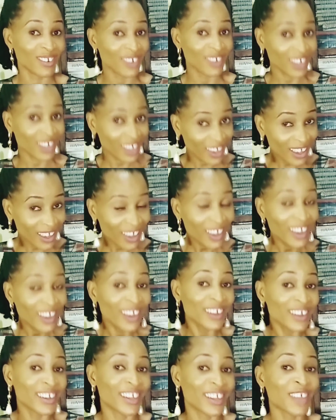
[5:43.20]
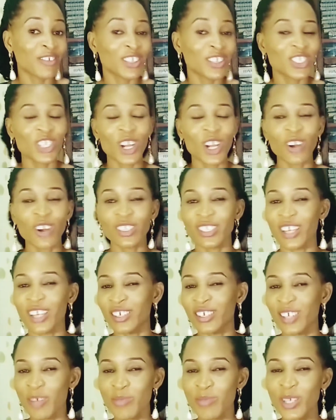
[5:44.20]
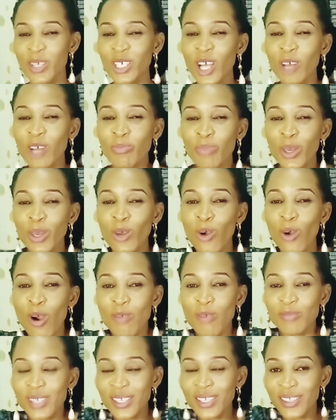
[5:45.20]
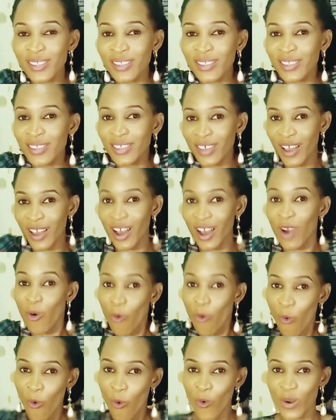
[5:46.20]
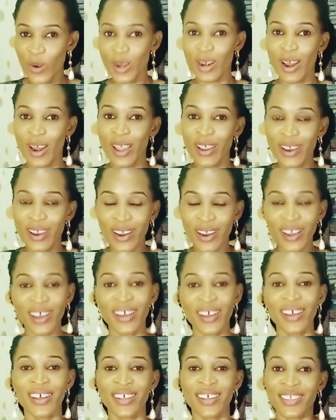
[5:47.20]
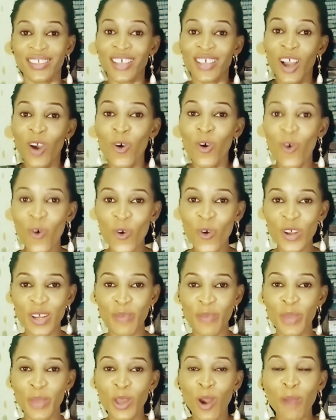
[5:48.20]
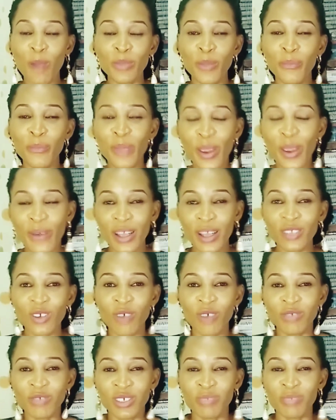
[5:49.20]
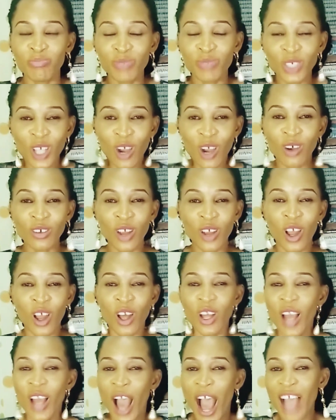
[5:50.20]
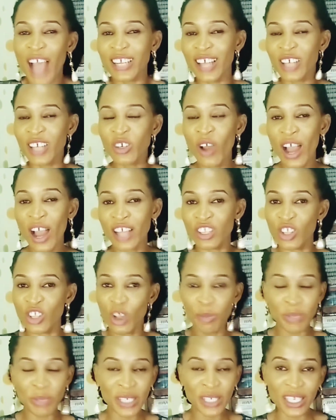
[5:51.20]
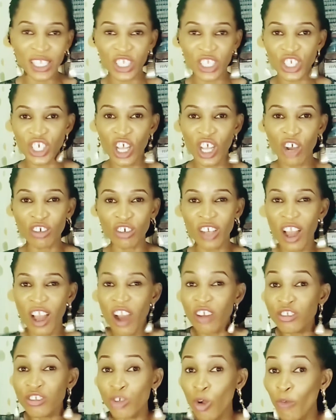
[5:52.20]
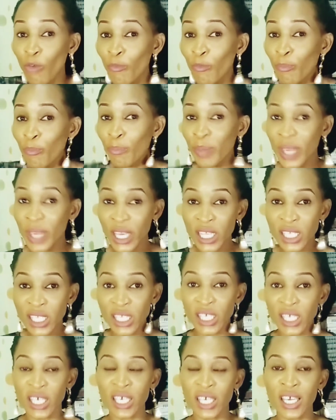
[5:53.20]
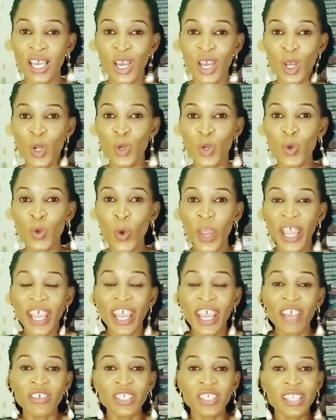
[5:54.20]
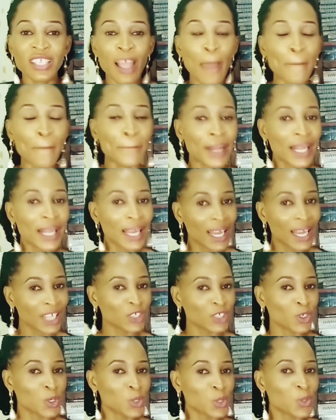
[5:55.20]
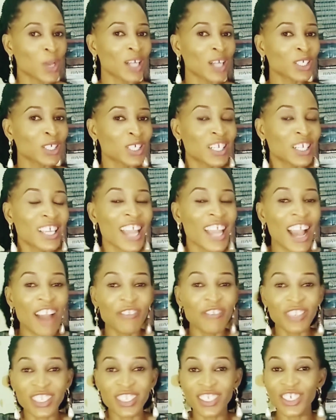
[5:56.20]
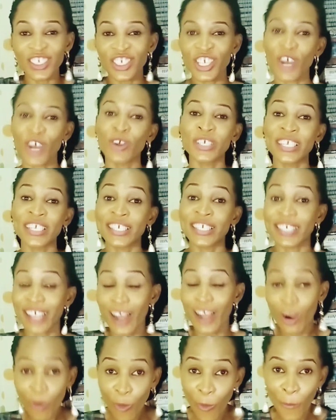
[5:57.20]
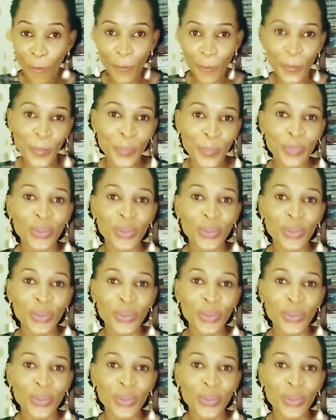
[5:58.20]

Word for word: Okay? They give the child their name. The child becomes their own, like their own. They become the parent of the child. And they are not adopting the child out of pity. No, it gives them pleasure to actually have this child in their home.